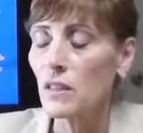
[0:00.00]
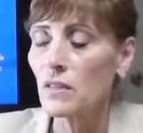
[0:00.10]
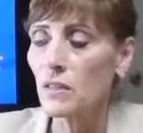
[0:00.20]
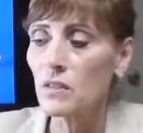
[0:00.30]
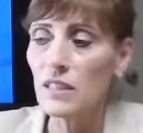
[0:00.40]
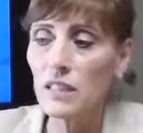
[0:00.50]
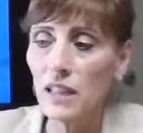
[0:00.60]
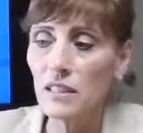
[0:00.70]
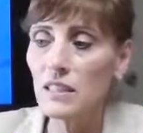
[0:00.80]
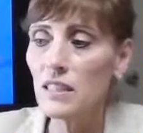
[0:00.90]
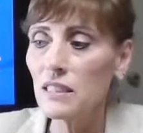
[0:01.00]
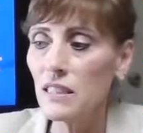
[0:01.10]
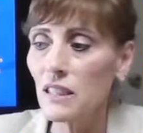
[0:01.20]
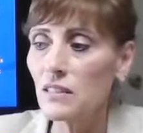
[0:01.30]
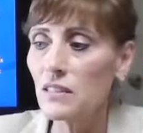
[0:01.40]
So CD8 T
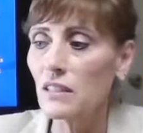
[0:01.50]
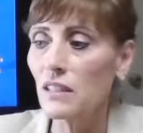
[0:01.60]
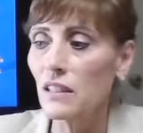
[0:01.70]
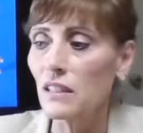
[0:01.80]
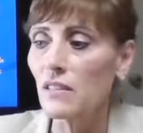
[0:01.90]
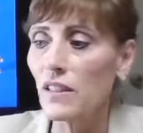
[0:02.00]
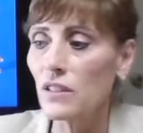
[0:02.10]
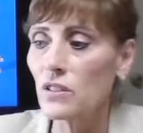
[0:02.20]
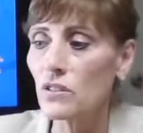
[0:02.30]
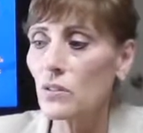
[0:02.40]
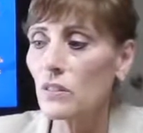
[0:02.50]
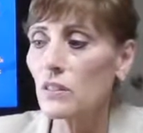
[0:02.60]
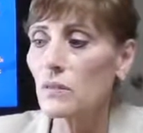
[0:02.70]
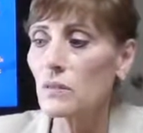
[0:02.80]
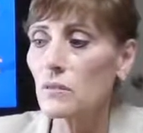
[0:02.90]
cells can kill infectious
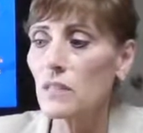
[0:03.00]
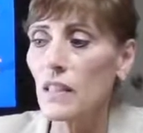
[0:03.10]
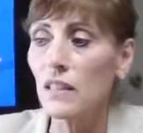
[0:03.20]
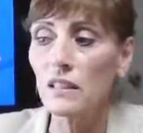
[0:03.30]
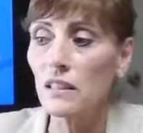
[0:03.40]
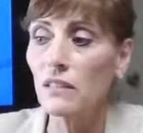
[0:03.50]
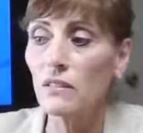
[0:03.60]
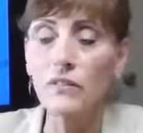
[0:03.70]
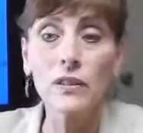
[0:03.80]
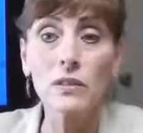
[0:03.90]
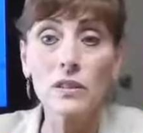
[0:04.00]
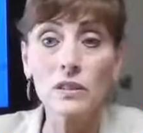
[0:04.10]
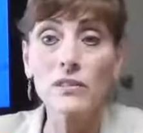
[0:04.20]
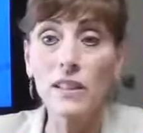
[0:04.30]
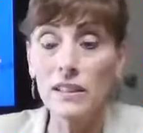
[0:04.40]
organisms and kill viral
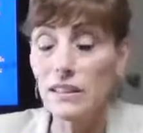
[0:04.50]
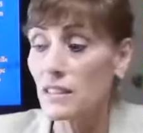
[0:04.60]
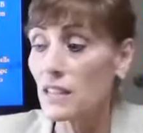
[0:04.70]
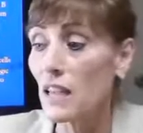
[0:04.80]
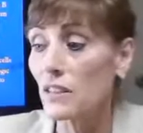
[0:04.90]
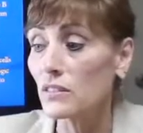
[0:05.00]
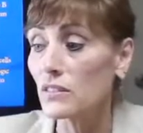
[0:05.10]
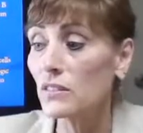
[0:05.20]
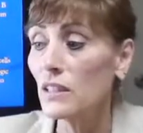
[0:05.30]
infected cells.